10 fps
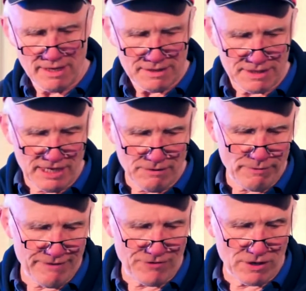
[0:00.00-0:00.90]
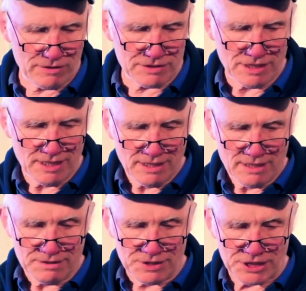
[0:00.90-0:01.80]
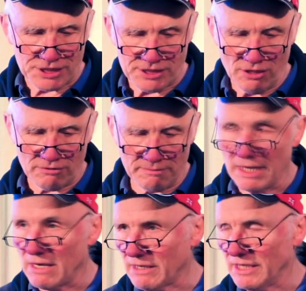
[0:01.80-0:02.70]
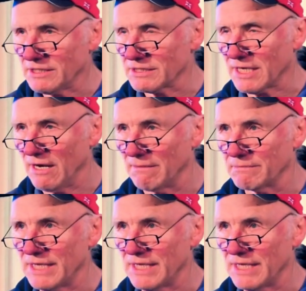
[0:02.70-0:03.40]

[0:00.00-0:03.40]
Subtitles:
Then we've got the stock market has calmed